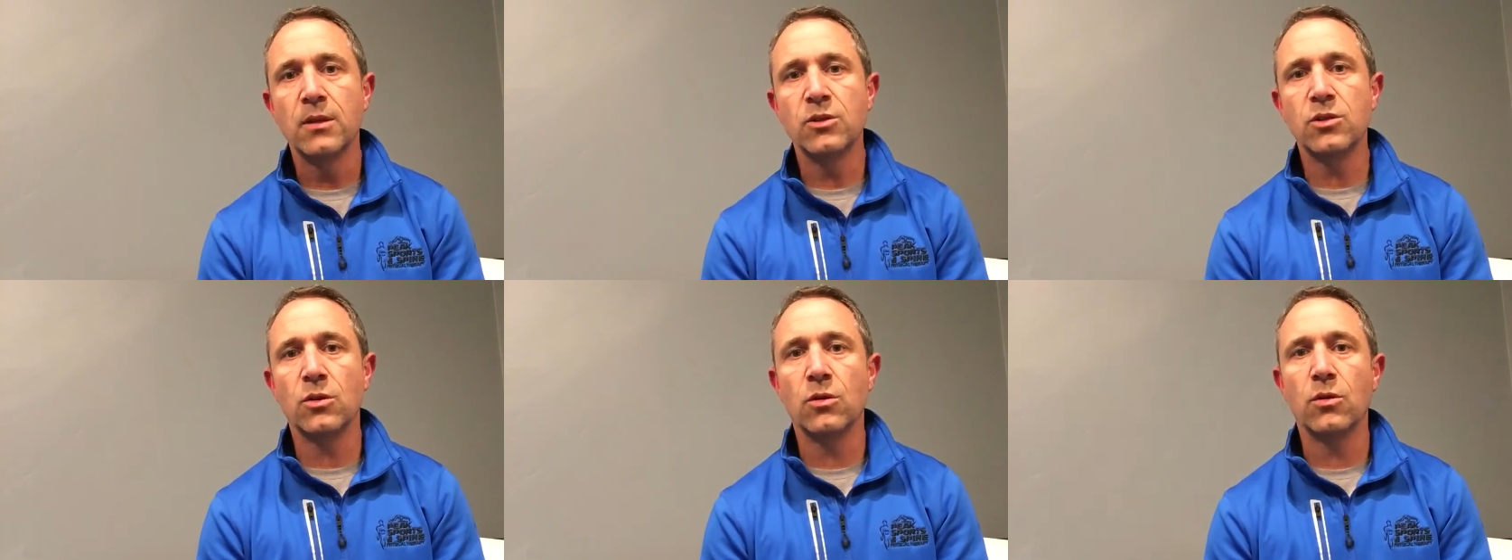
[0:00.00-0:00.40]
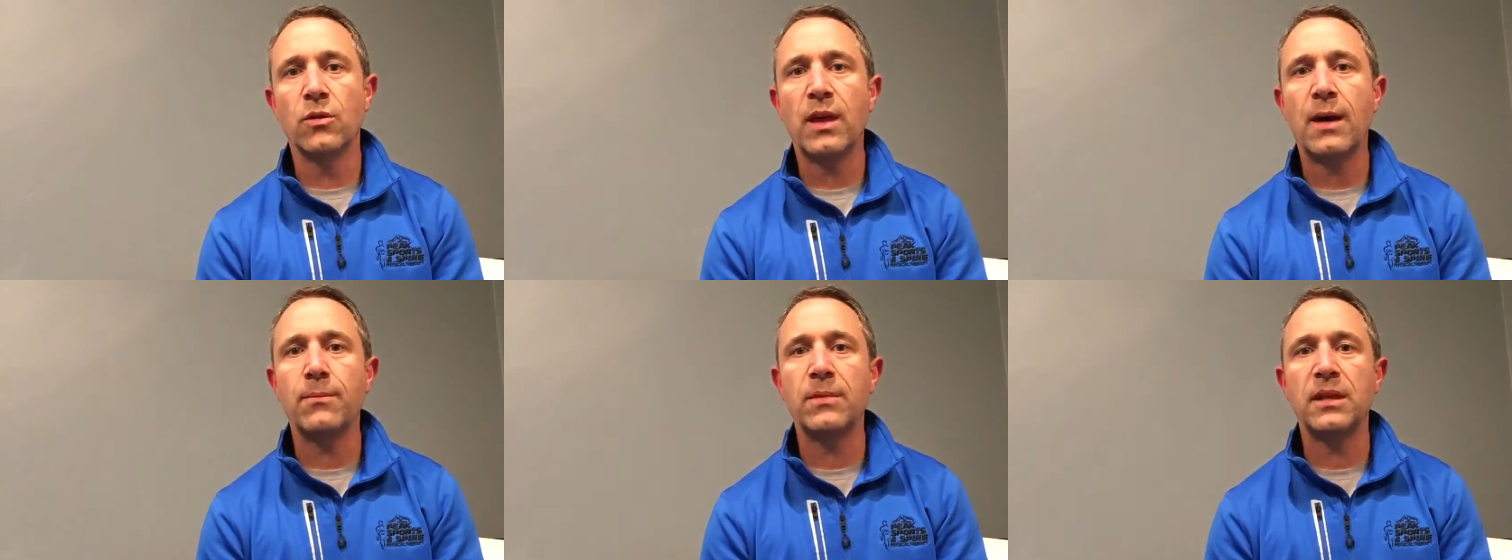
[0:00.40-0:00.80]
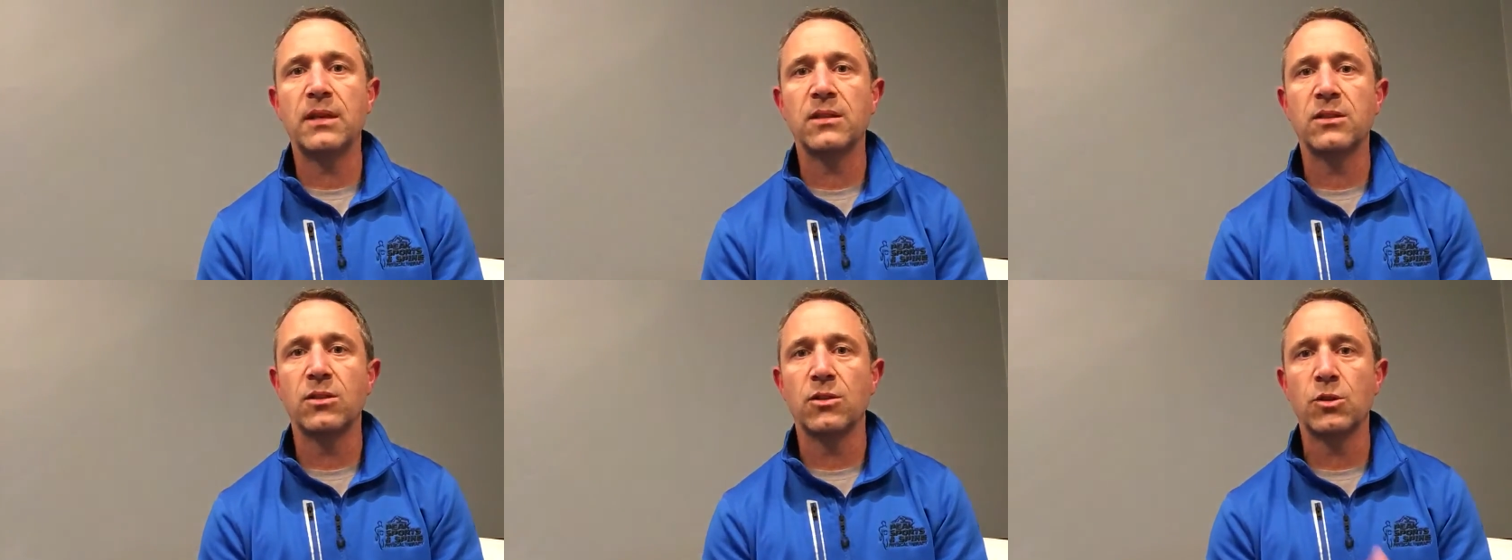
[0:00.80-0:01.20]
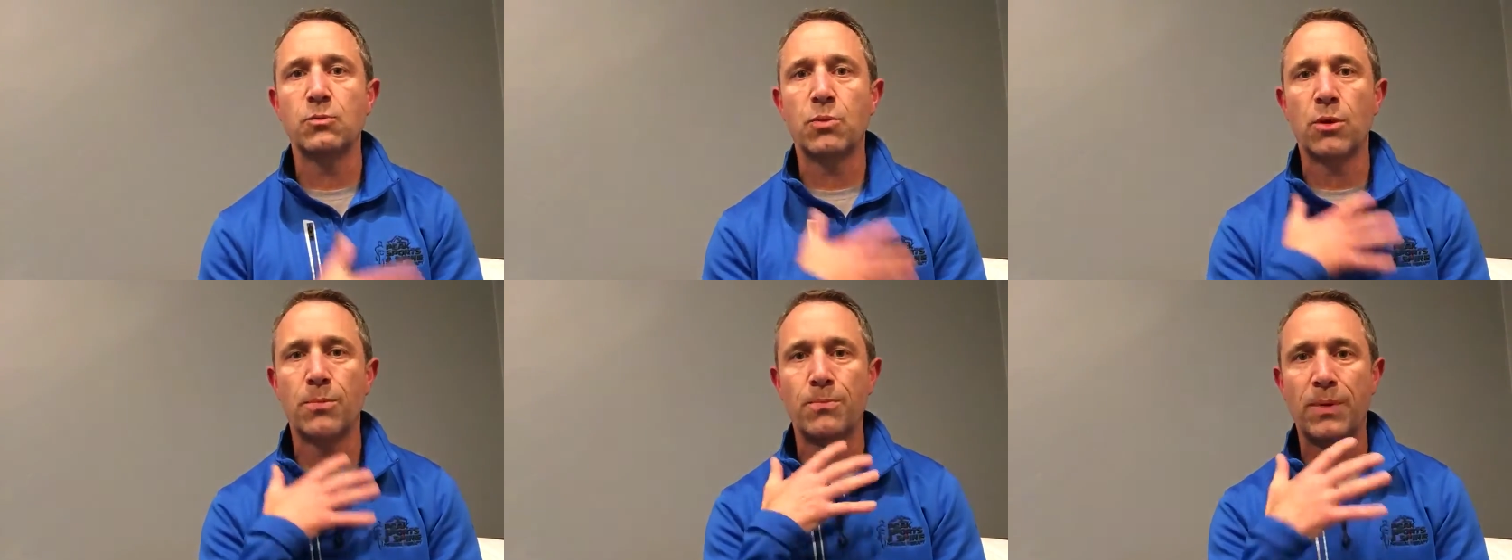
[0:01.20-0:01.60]
So that means there's
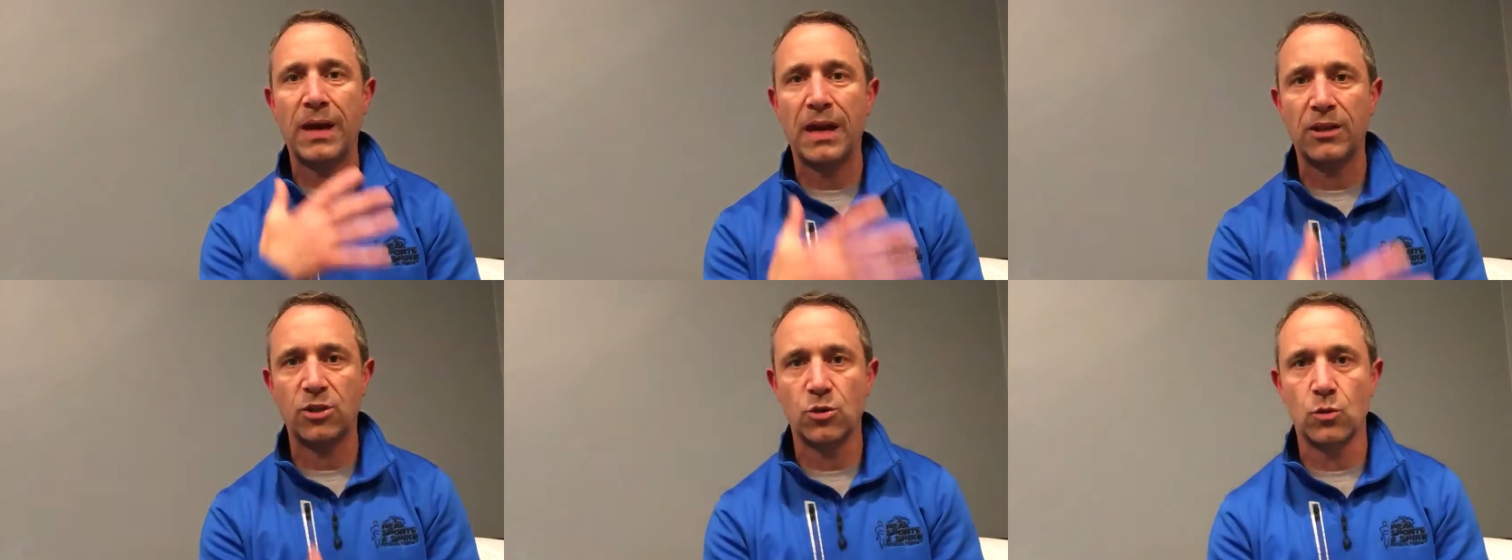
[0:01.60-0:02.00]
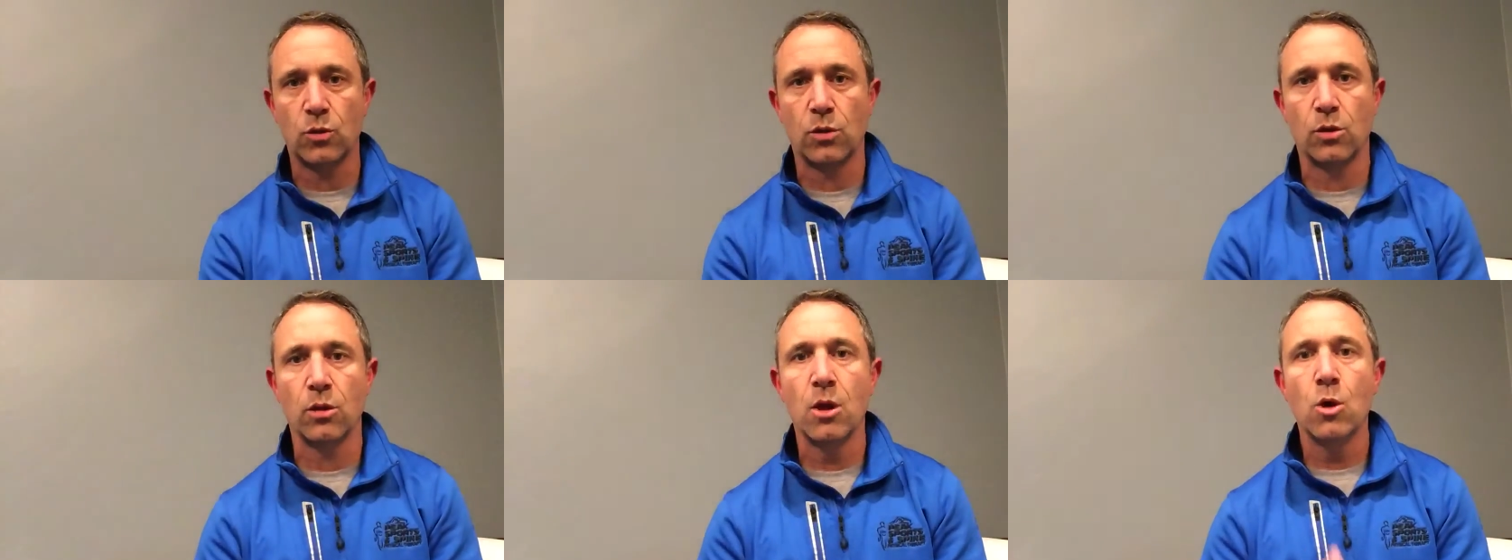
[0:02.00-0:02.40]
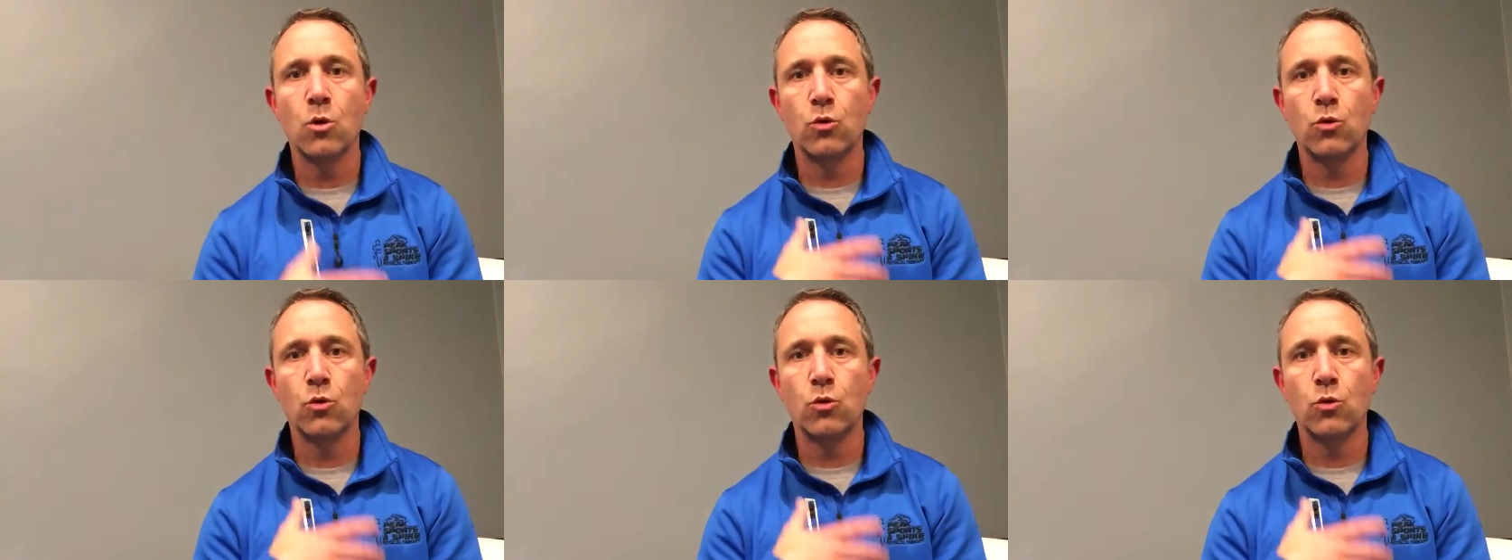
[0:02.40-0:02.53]
perpetual